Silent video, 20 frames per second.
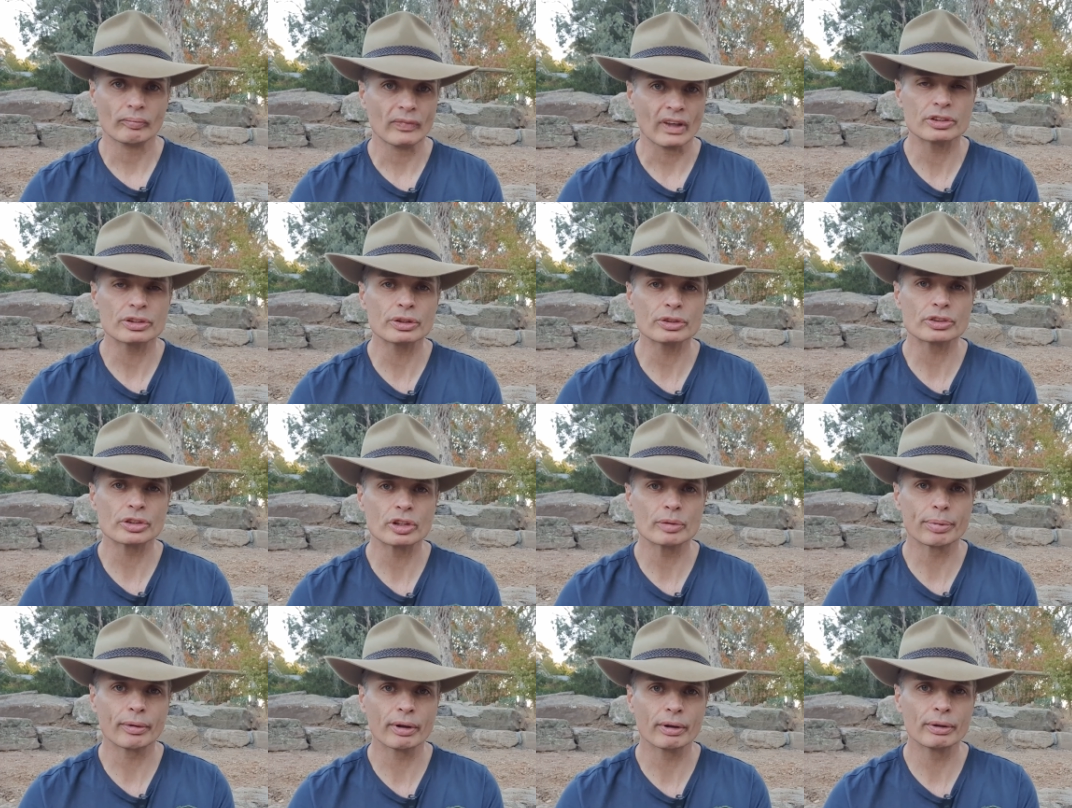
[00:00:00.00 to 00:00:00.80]
You do
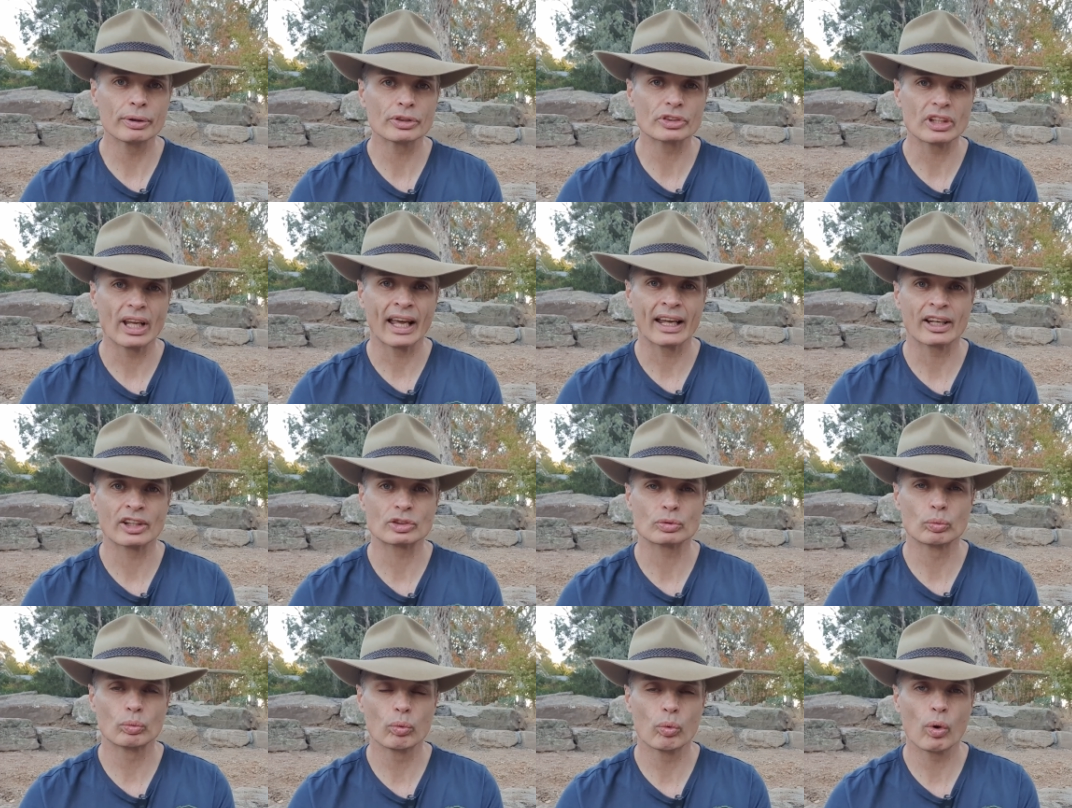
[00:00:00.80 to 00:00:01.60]
2 brews and
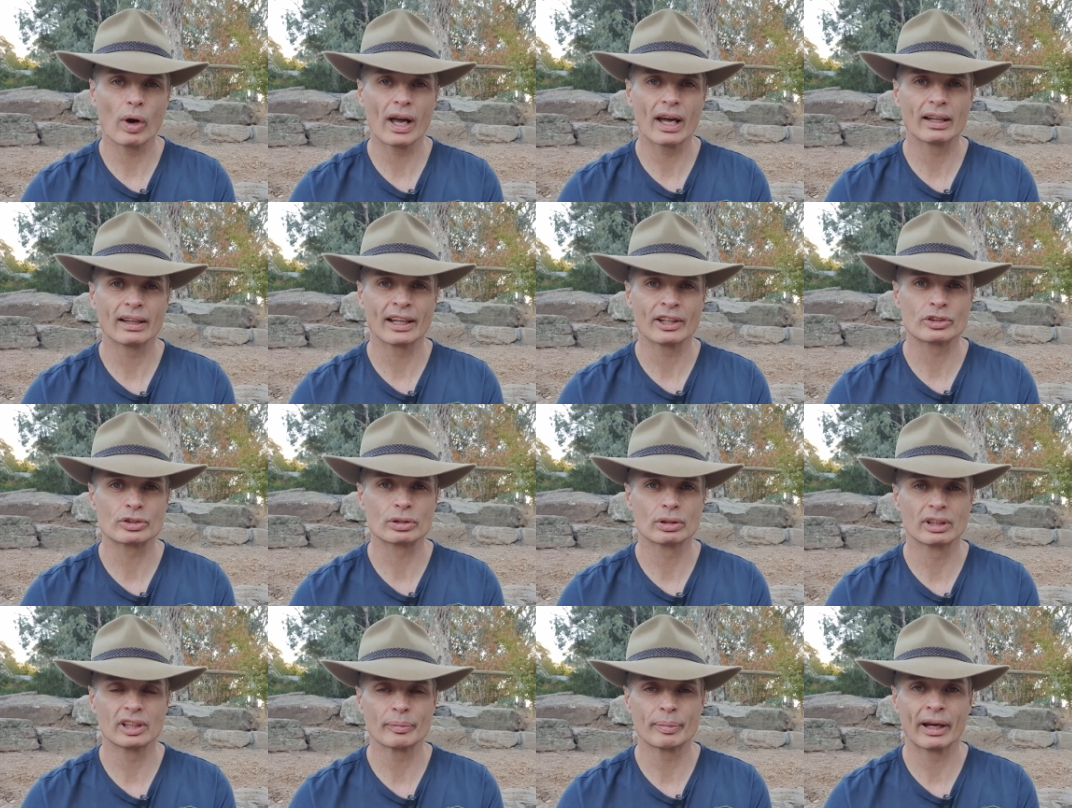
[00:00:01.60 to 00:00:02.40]
it's well and
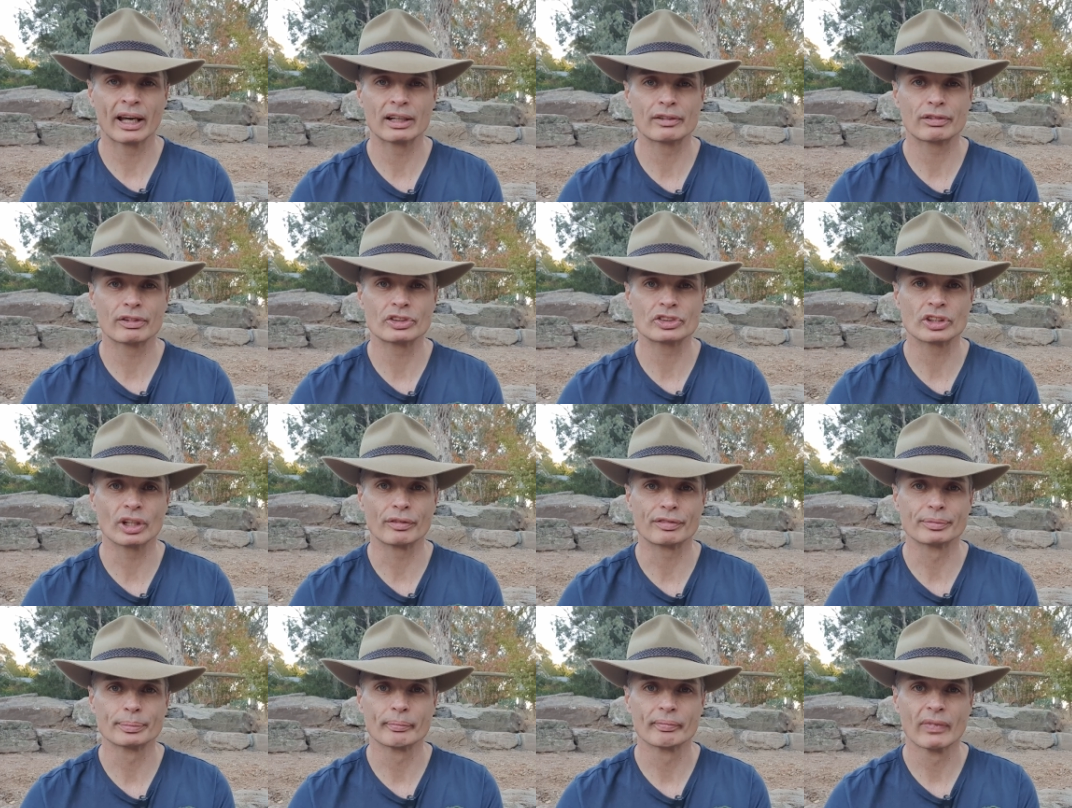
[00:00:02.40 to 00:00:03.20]
truly paid for
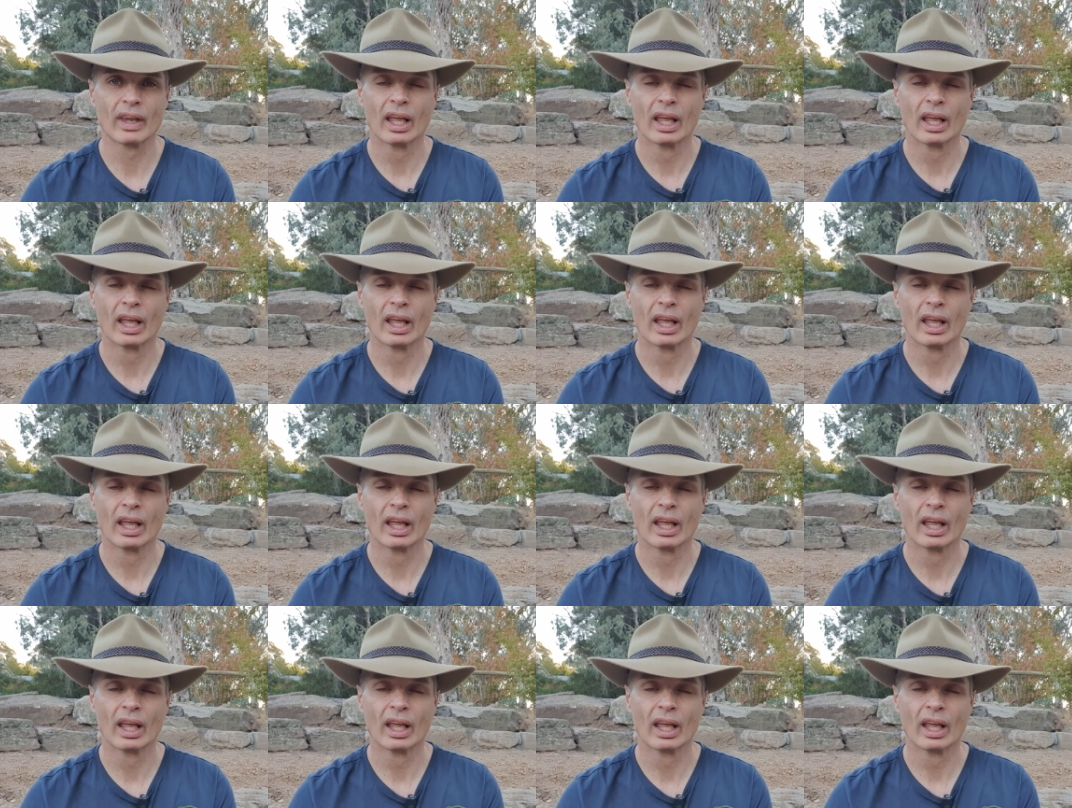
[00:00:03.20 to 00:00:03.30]
itself.